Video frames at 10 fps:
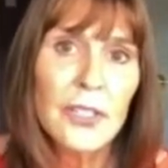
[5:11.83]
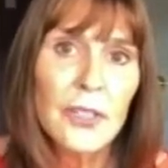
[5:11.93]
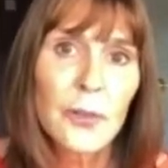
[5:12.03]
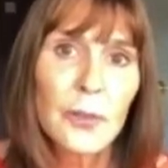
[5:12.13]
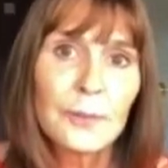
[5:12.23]

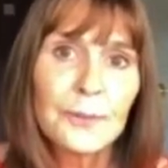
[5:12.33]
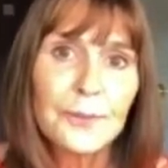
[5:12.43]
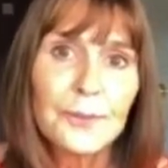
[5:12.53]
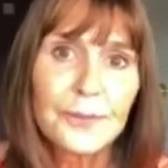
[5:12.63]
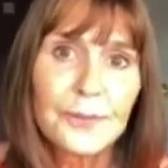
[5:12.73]
So
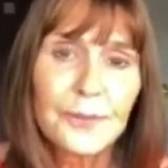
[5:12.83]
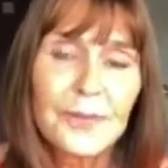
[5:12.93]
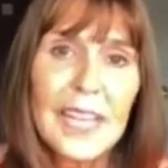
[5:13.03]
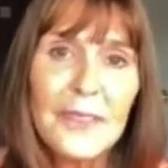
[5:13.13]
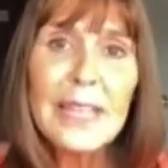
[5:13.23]

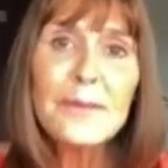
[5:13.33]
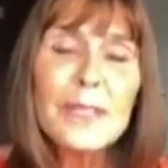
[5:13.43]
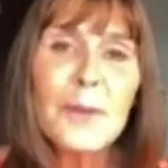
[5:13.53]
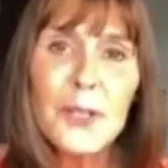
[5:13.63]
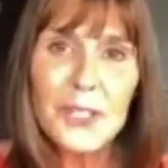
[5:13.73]
if
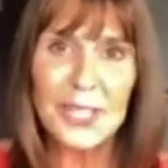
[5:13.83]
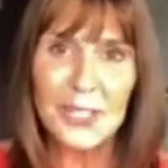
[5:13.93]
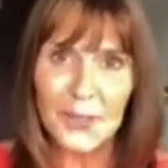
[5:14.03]
anybody's watching this,